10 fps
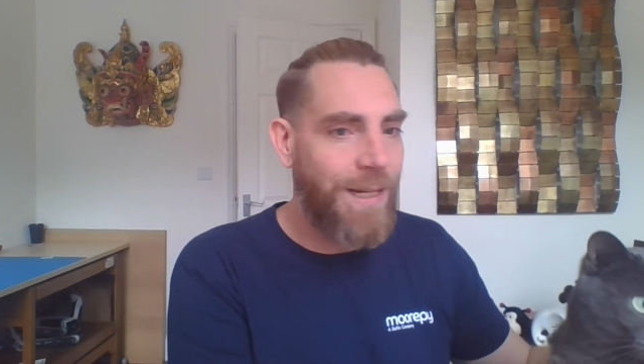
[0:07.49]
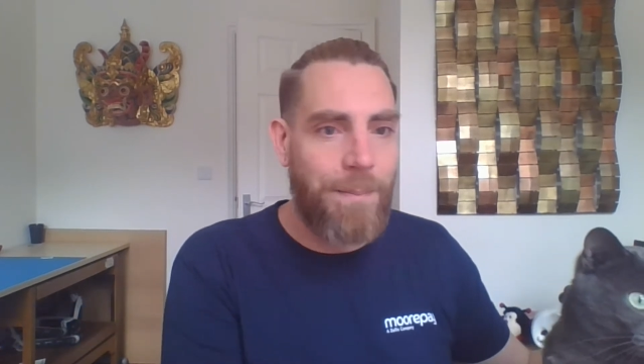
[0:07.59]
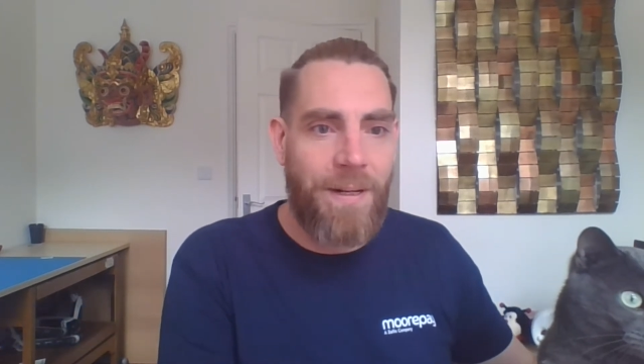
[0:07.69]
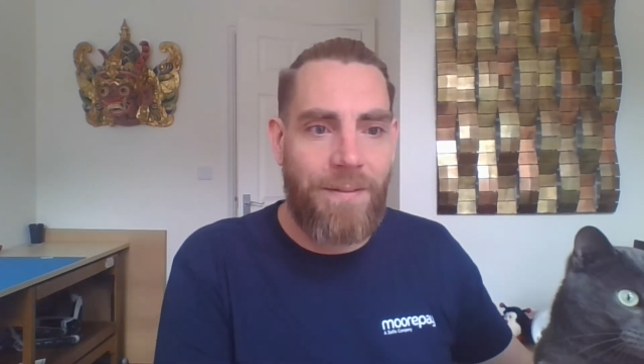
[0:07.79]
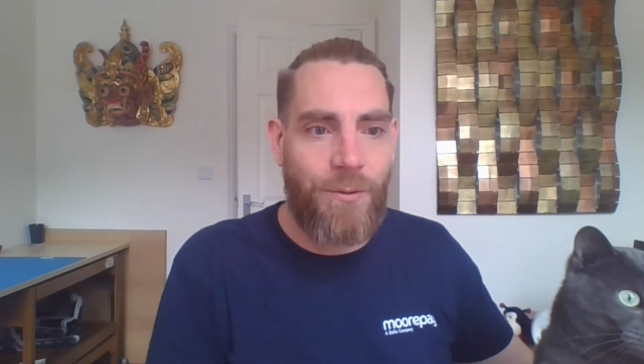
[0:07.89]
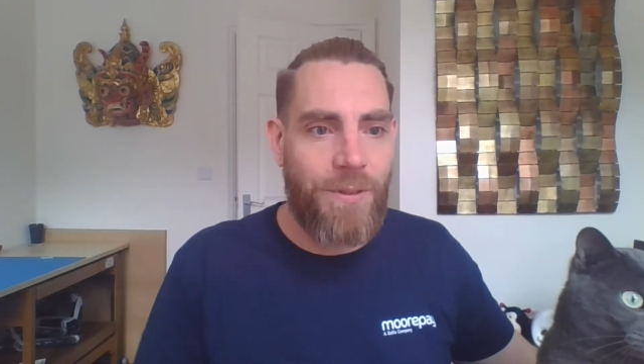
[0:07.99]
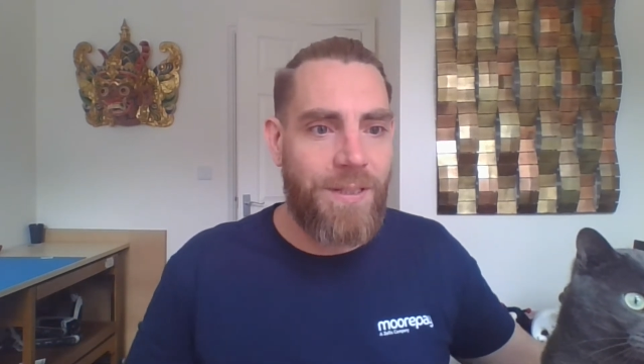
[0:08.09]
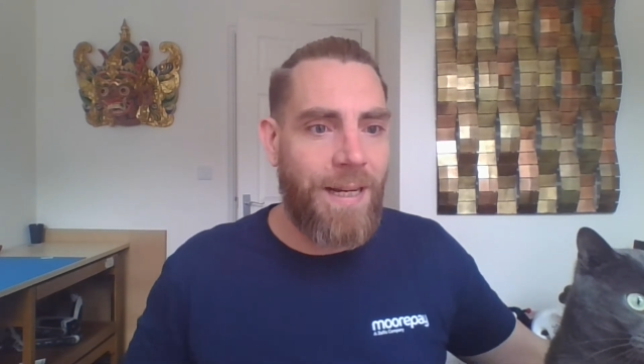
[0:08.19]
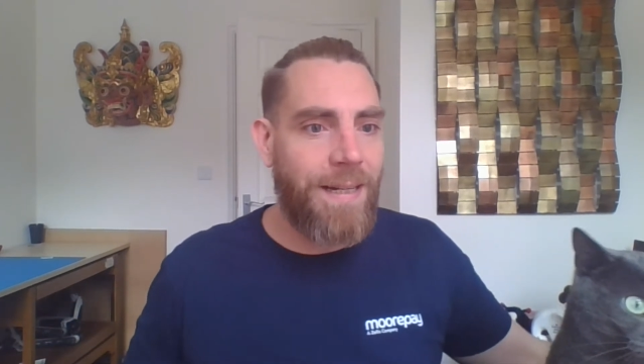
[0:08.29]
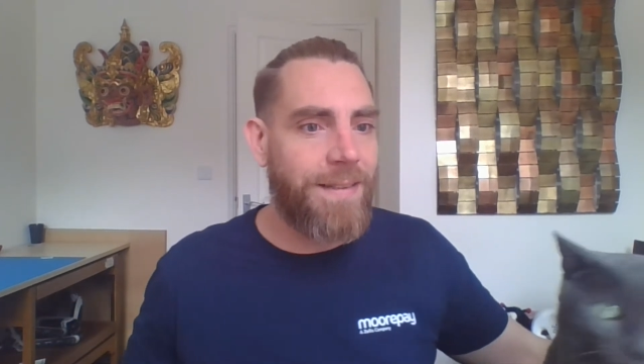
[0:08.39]
But I've
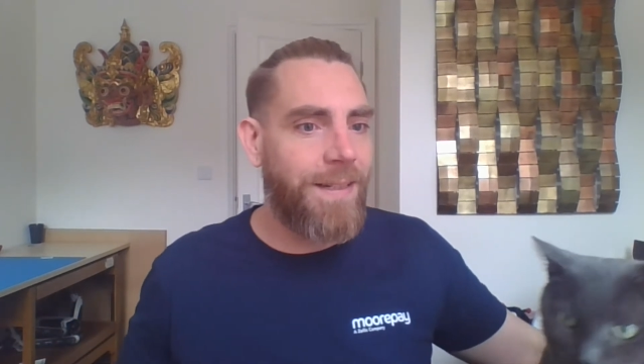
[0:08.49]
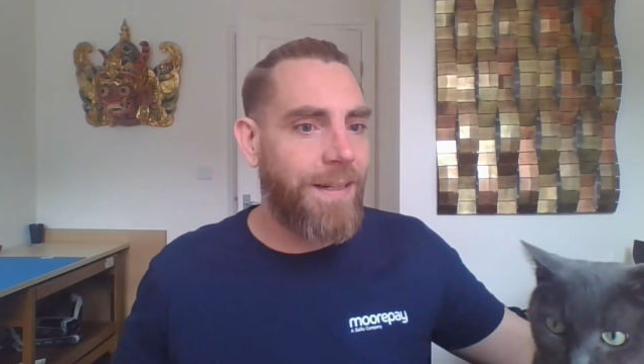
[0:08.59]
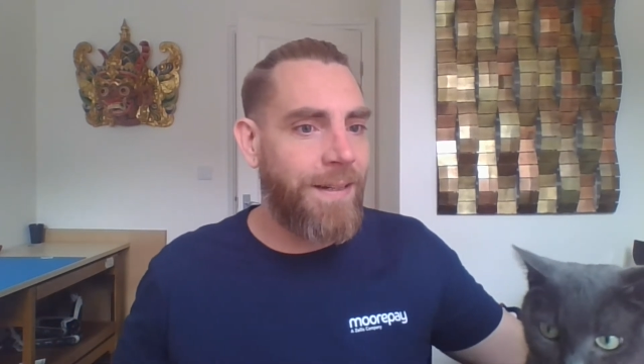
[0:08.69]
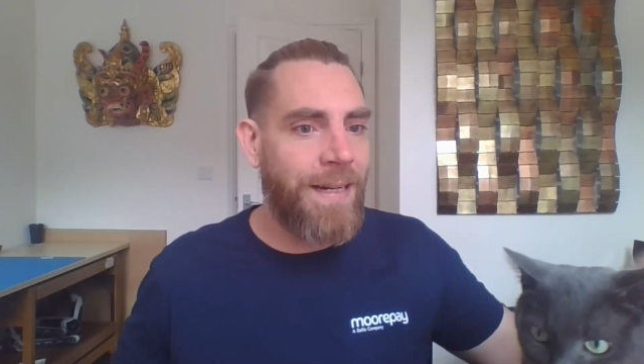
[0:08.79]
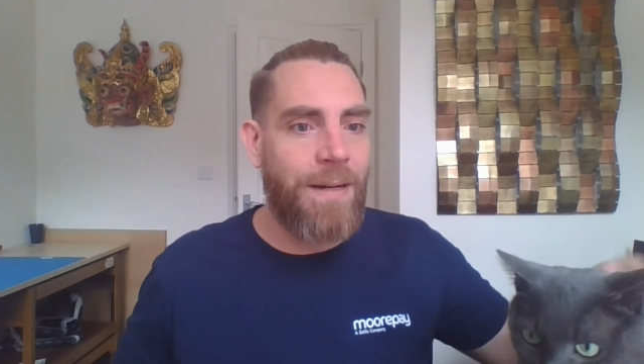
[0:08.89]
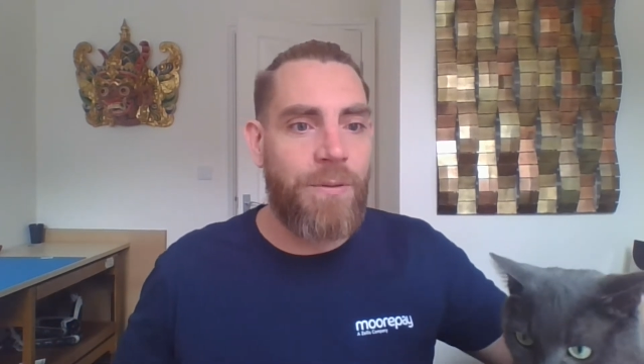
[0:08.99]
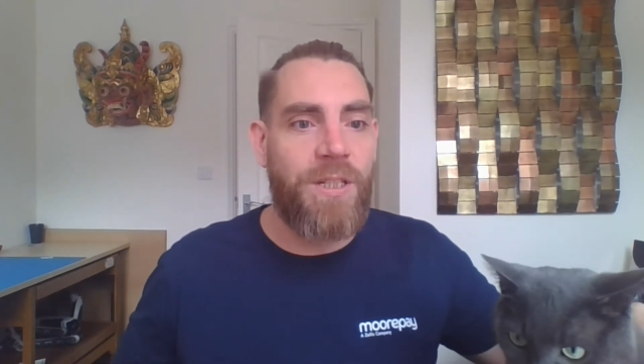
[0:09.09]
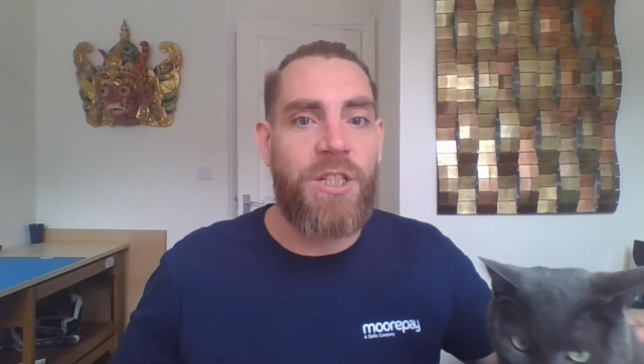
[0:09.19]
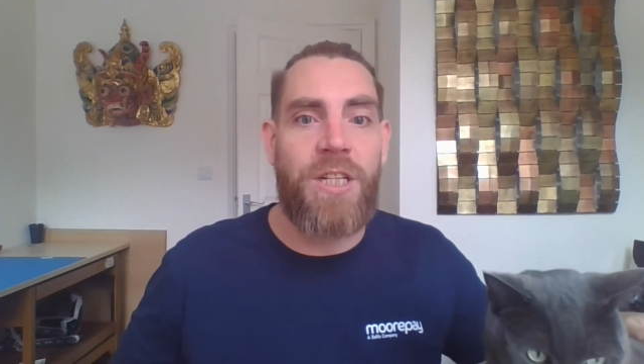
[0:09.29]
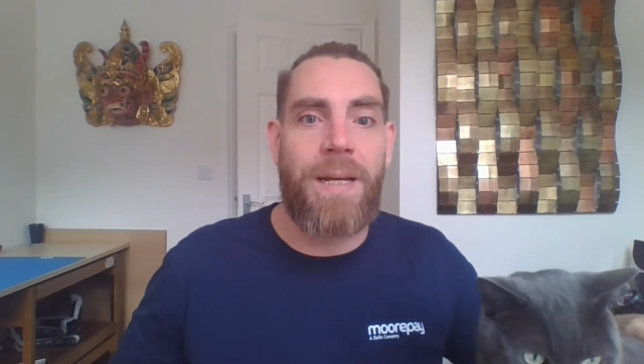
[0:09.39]
also had to learn how to
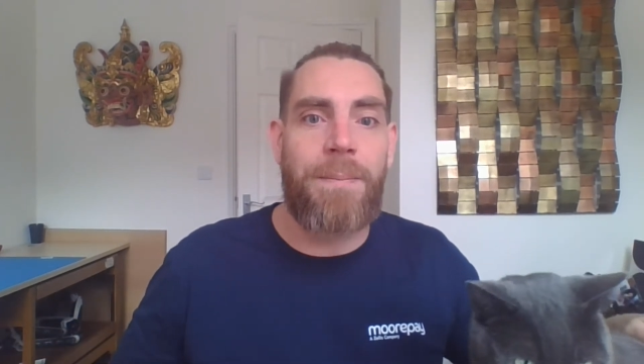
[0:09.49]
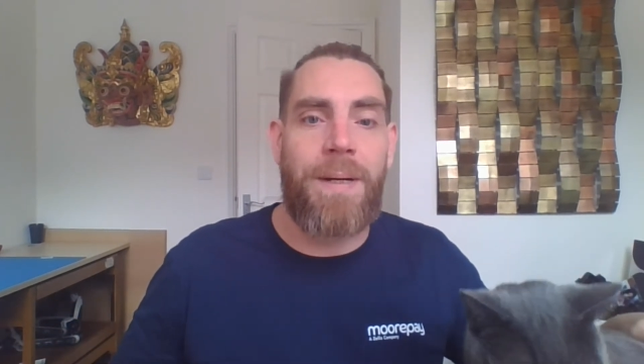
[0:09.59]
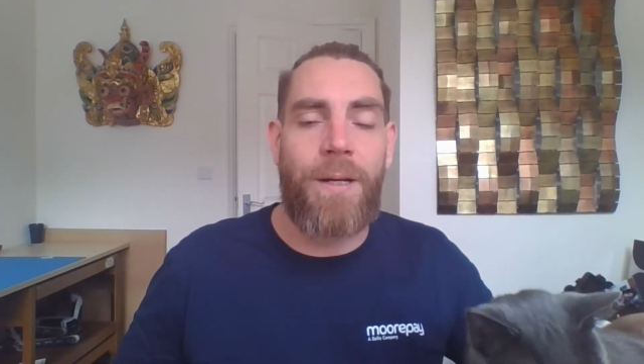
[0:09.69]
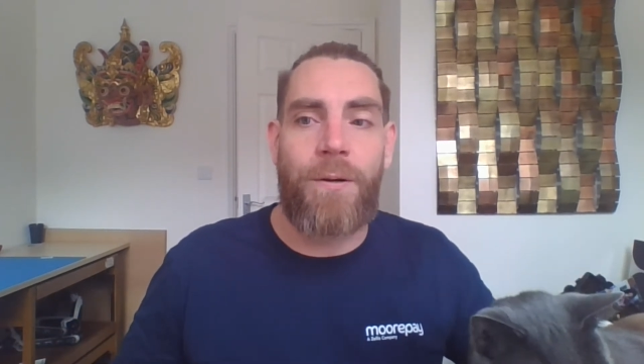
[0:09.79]
share my